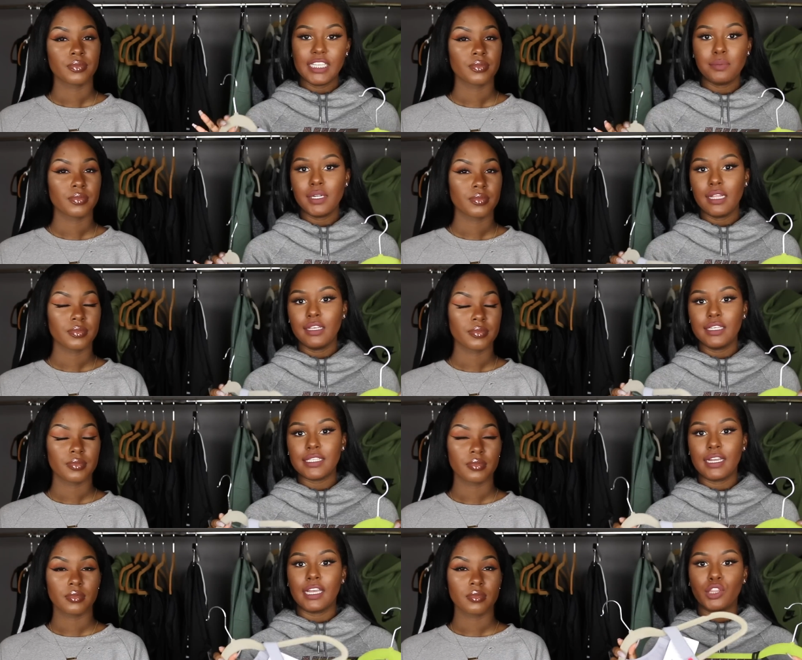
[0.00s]
Speaker 1: last but not
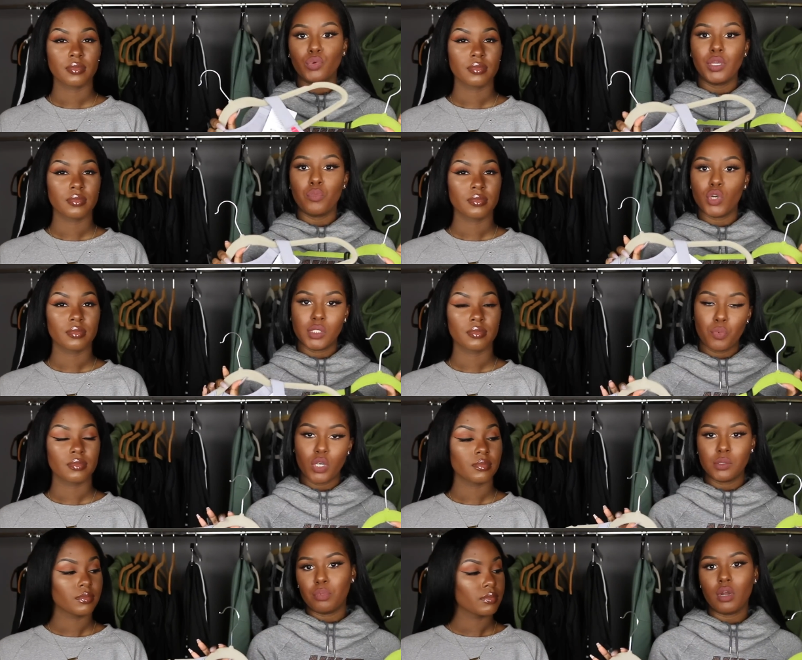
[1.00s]
least, I got three more
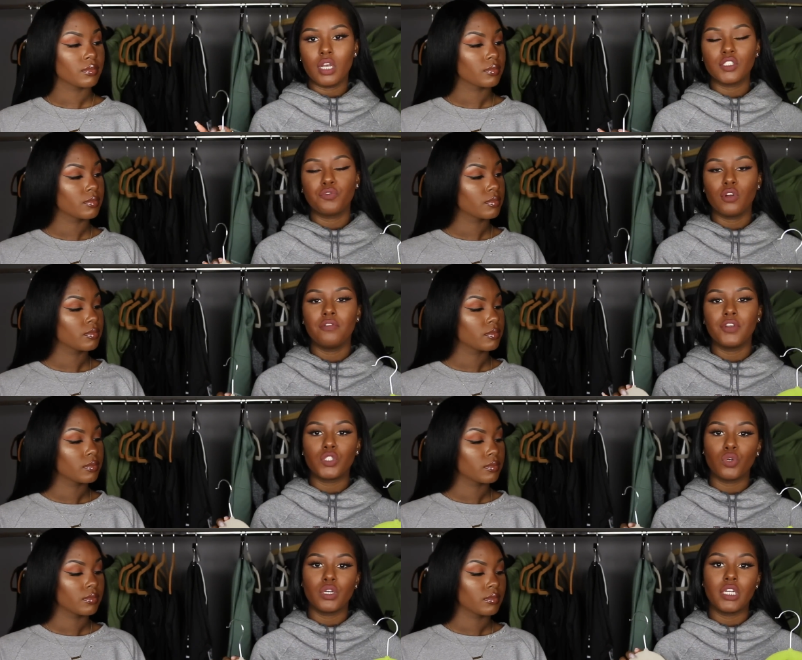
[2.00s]
sports bras from
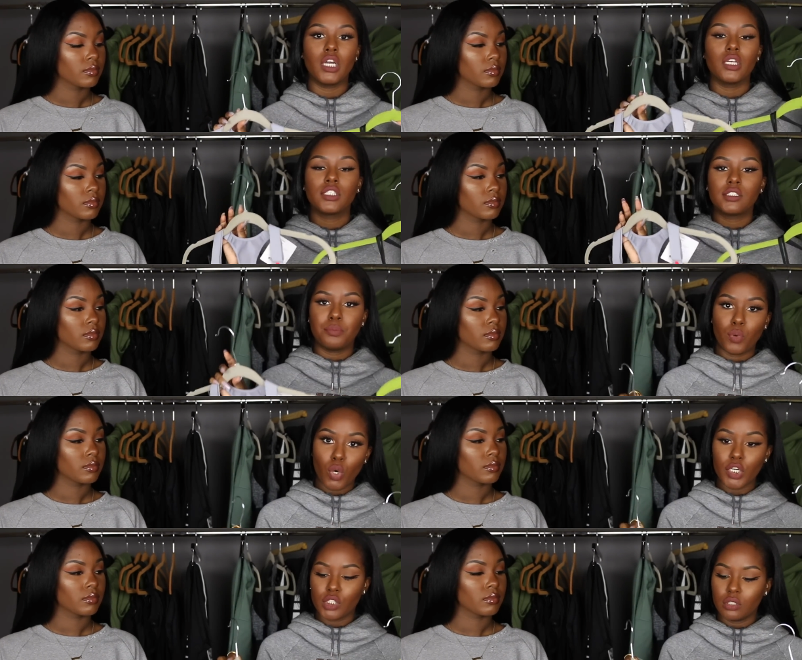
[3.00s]
Victoria
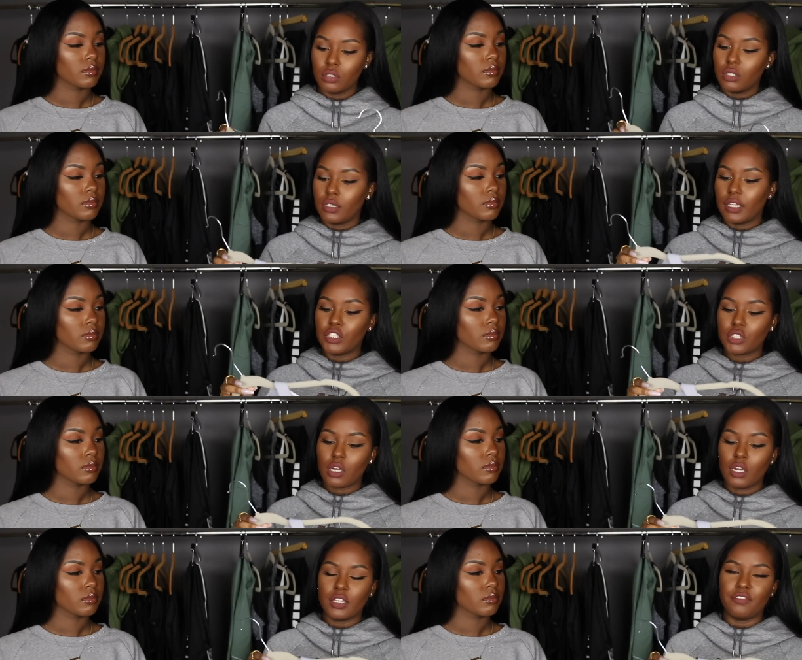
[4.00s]
Sport. They just
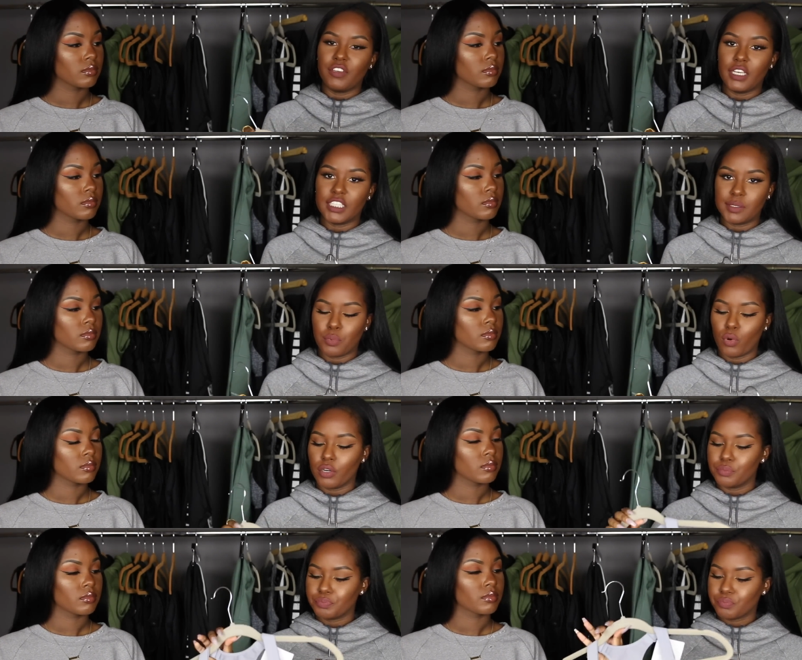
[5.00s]
call it VS Sport.